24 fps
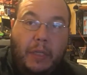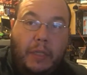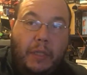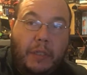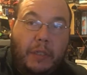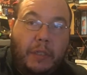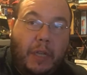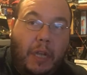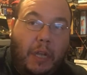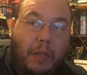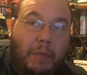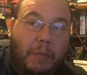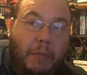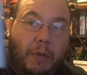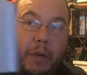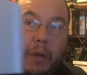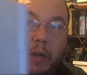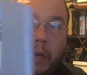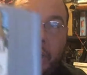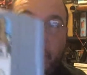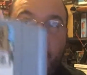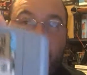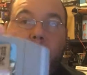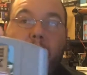South
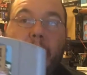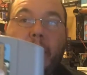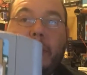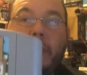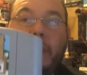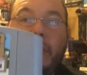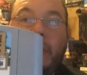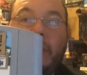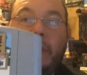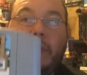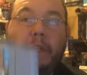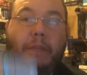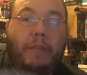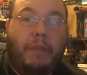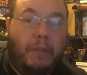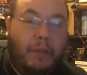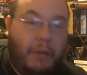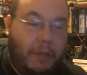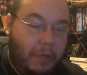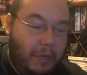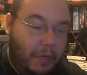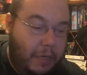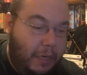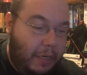Park, France
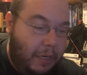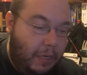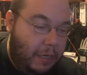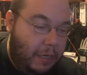64,